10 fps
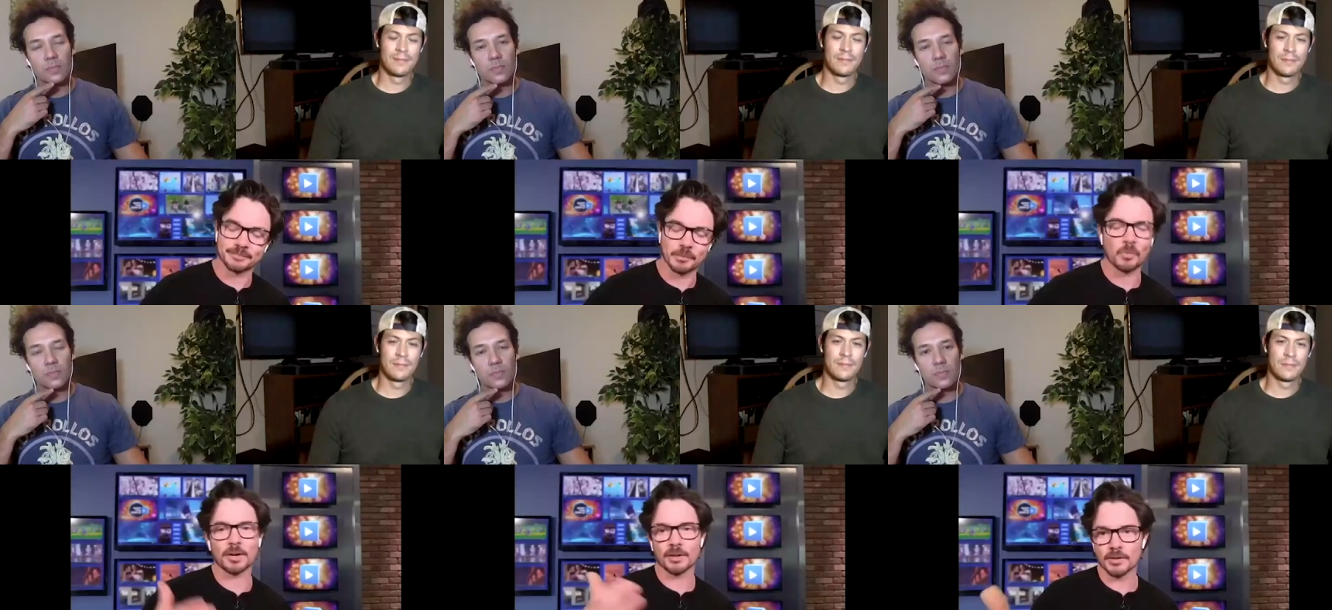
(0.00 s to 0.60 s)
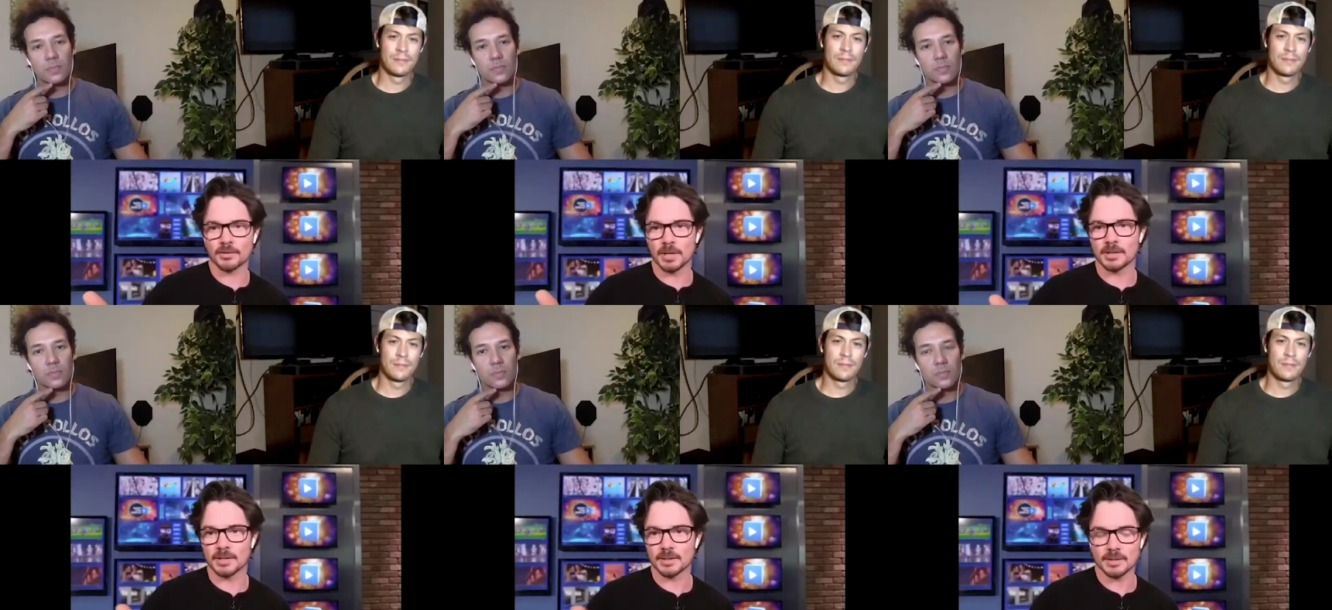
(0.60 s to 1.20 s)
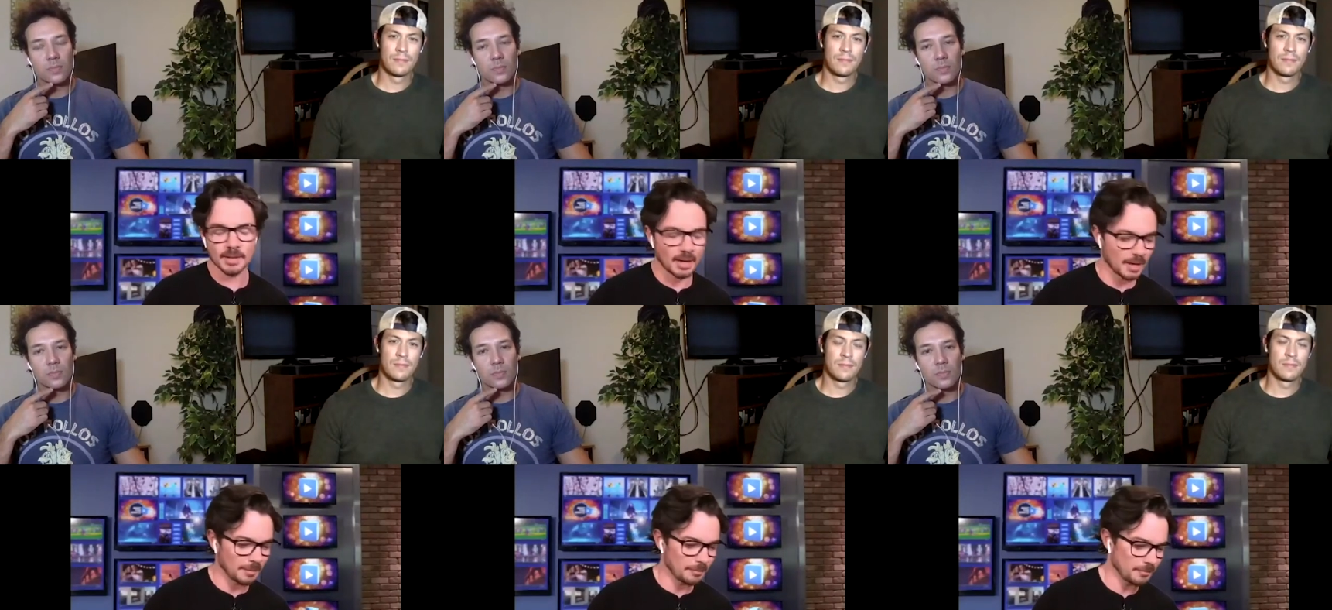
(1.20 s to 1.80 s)
Speaker 1: One of those meetings
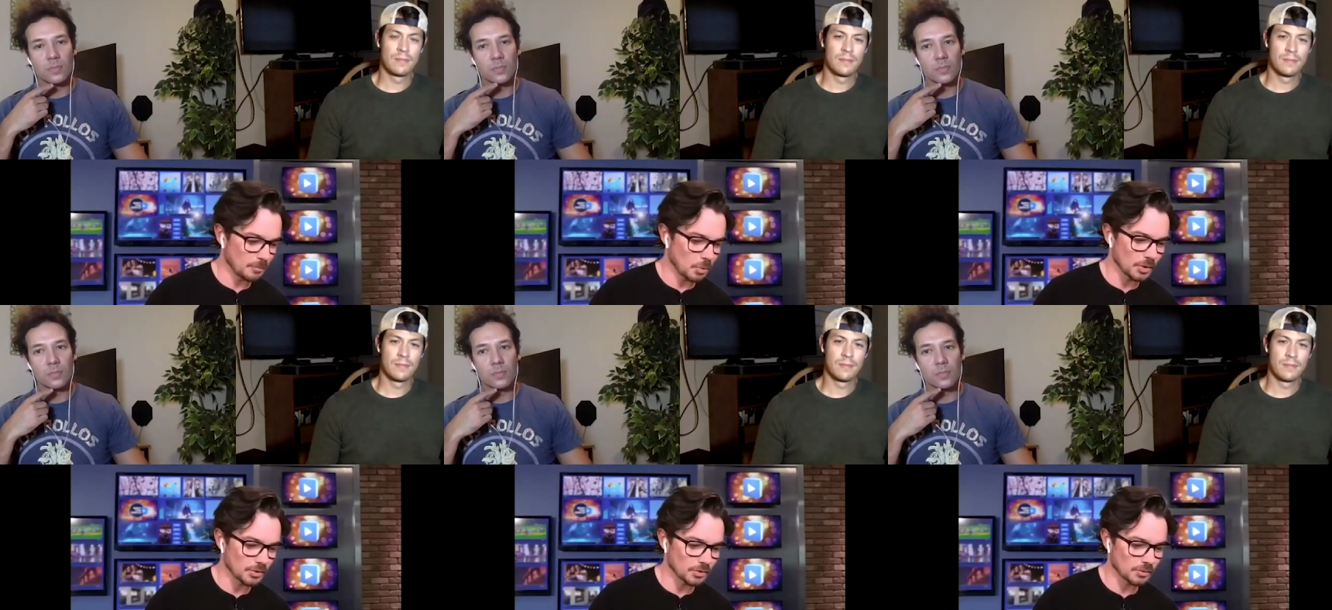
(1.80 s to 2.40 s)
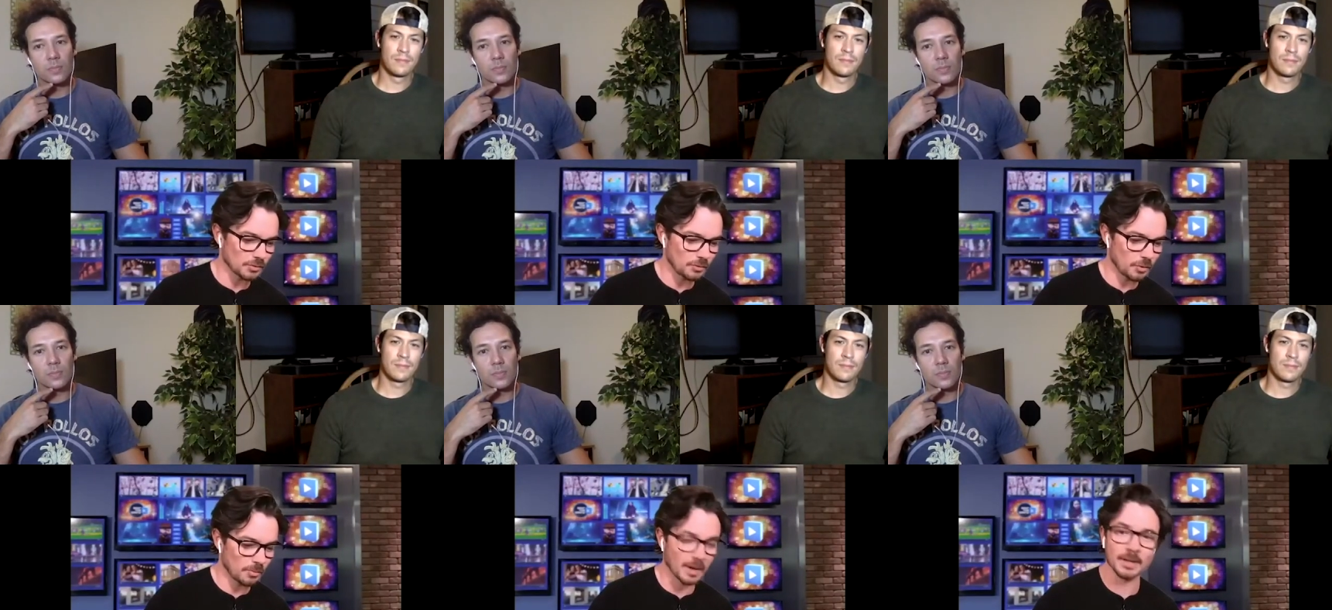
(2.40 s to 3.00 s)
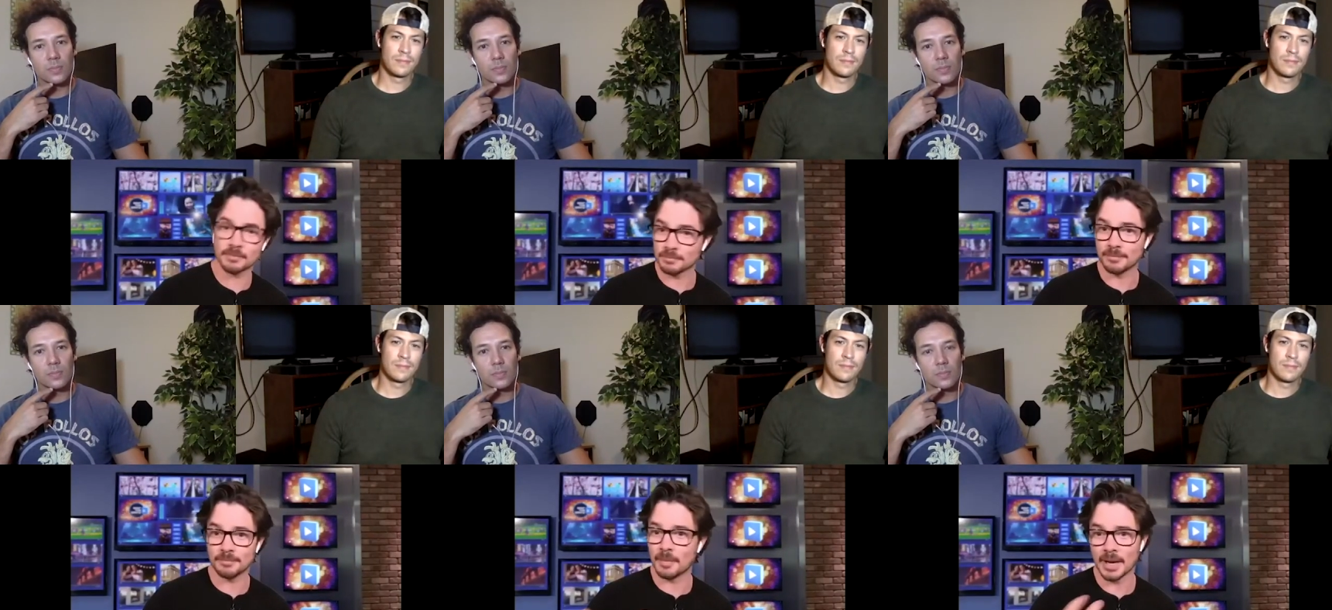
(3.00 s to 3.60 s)
um, was for my
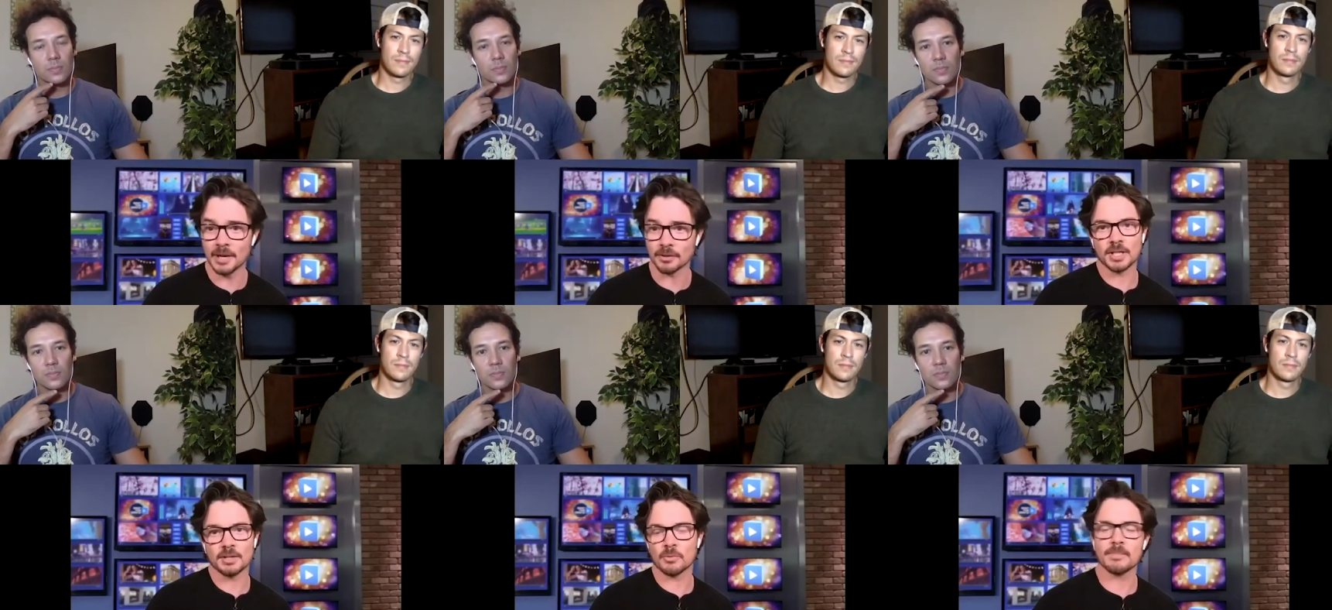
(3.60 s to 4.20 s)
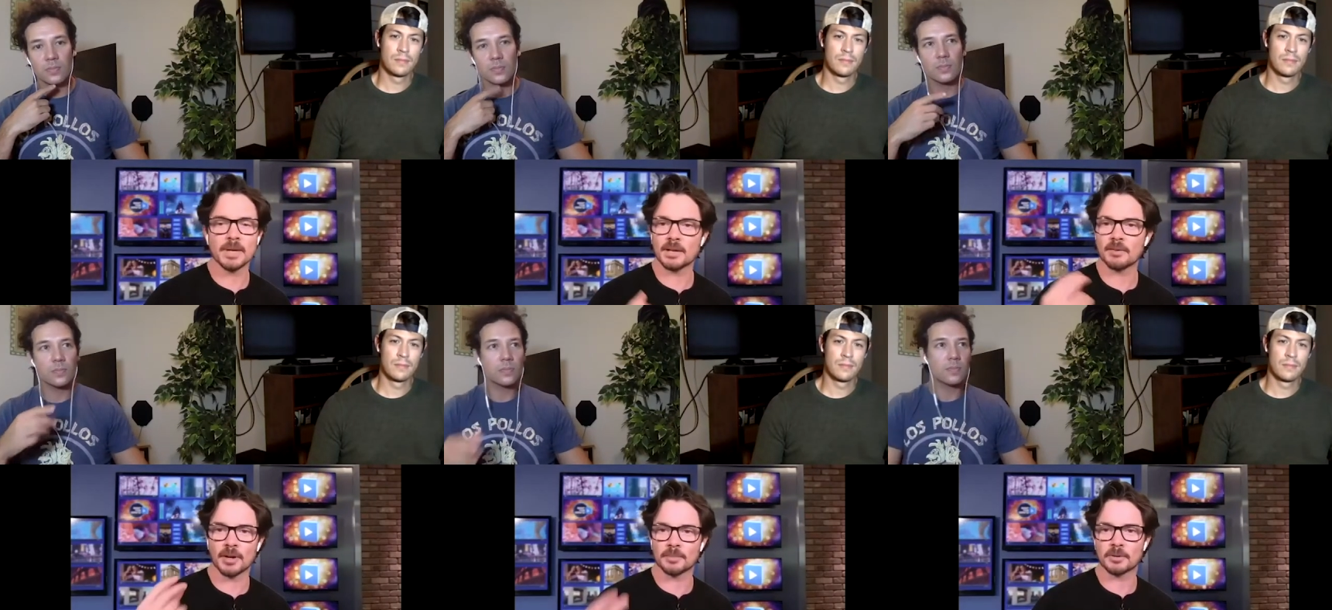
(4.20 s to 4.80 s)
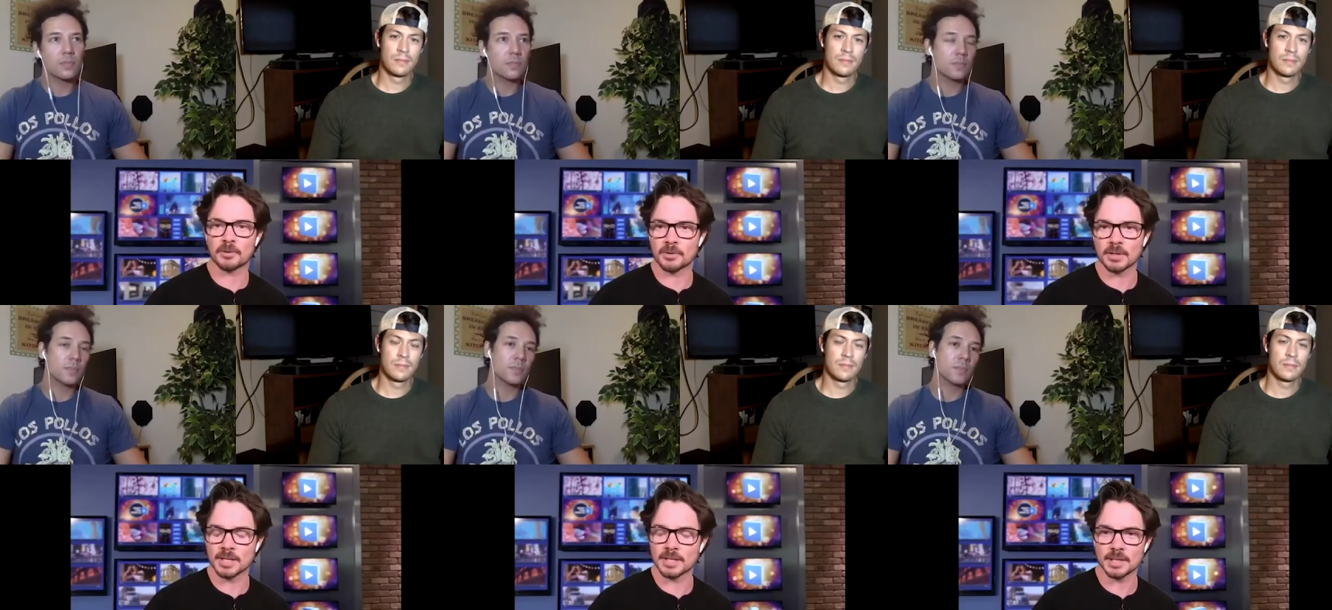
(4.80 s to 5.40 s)
my agent. We, me and her vibe
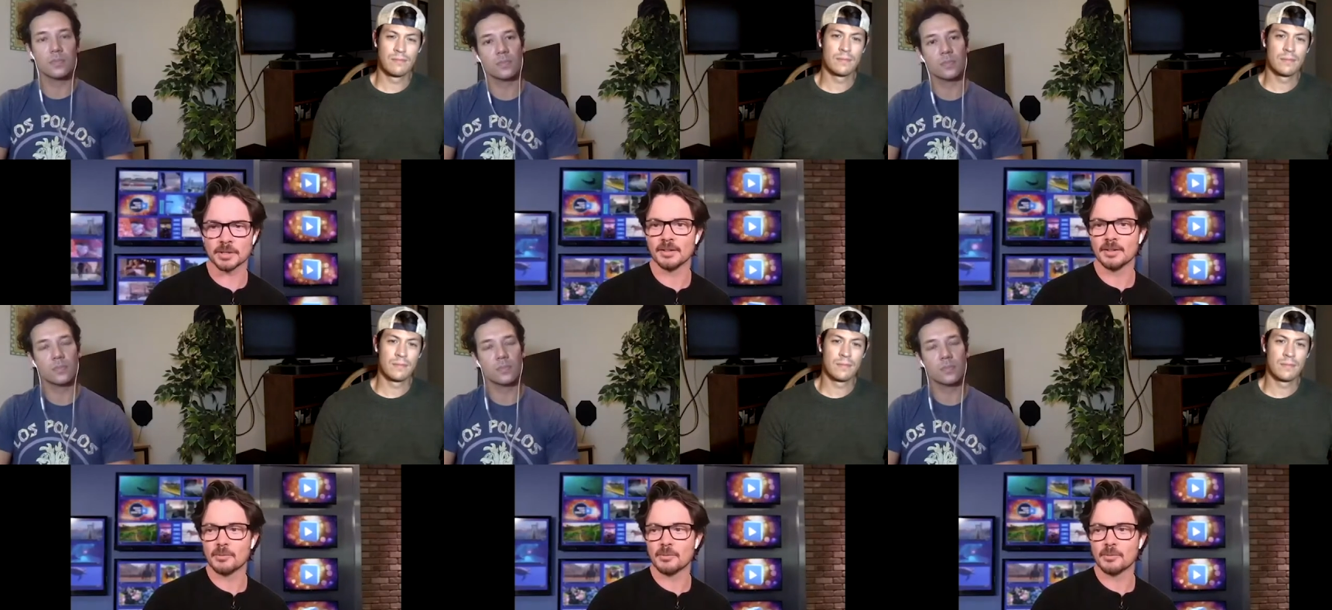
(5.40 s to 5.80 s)
instantly.